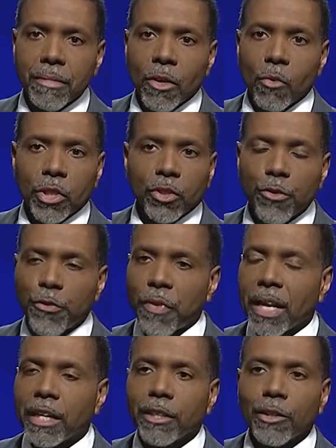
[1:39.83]
Once you
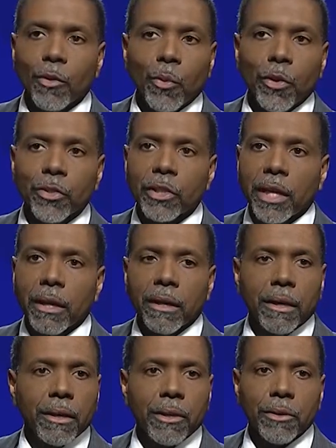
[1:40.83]
find it in the Word, you're like,
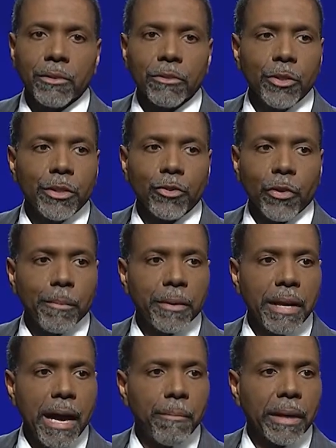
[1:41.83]
uh-oh, you're in trouble
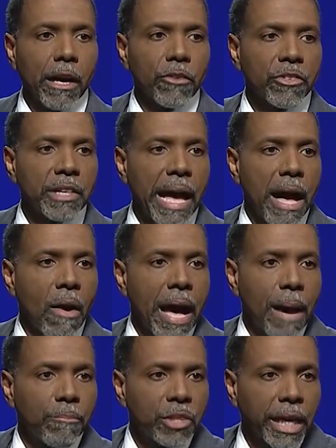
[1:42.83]
now because now
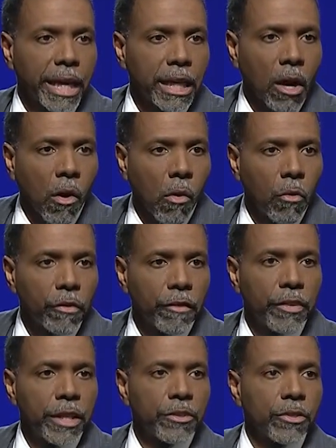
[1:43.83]
I'm taking hold
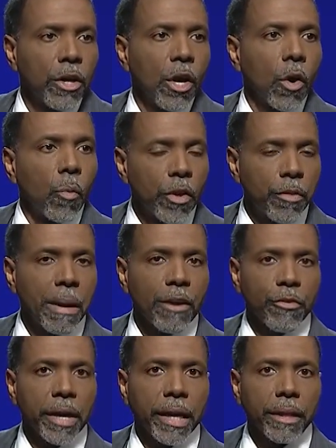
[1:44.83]
of this with my
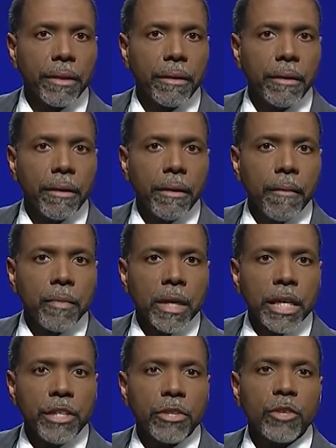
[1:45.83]
faith.
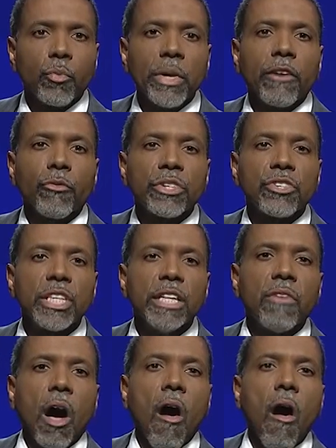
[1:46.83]
He says, we have
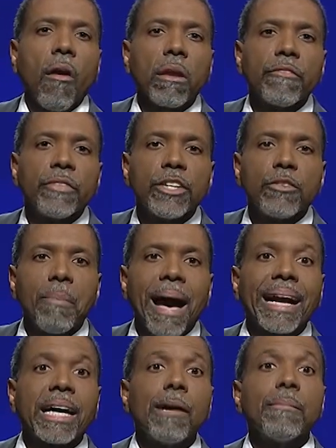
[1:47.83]
received all of this by
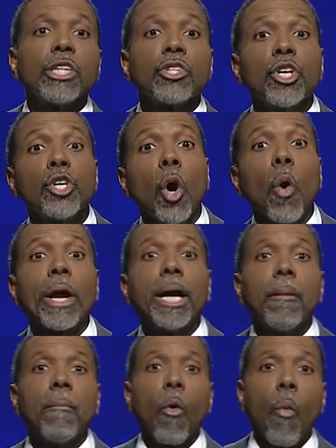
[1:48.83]
coming to know
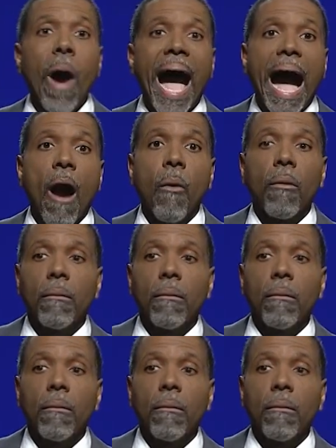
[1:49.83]
Him. Wow.